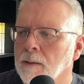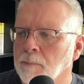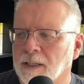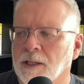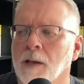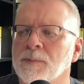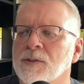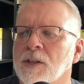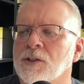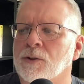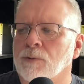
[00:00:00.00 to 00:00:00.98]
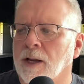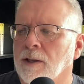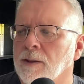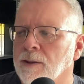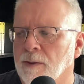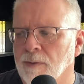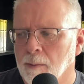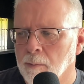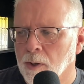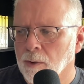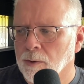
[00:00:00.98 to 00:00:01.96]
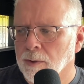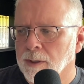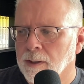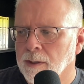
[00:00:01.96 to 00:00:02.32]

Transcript: becomes the strength of the mode.